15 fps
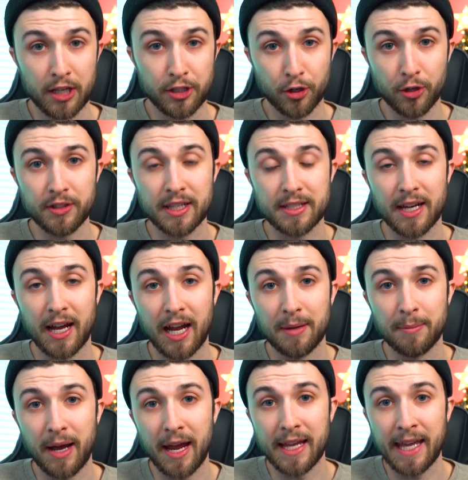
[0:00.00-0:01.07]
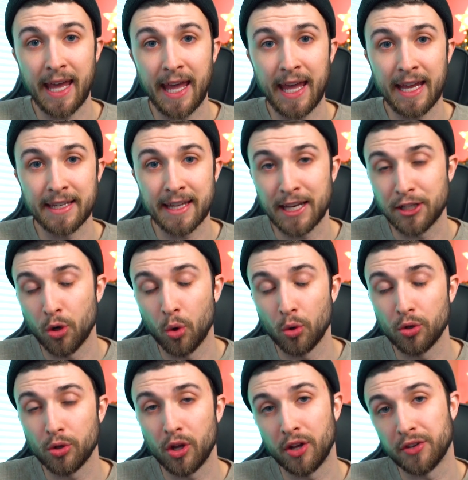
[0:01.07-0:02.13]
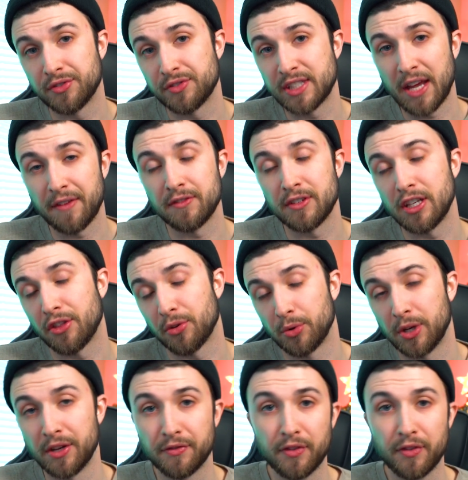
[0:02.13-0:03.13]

and during that time, I gained a total of 73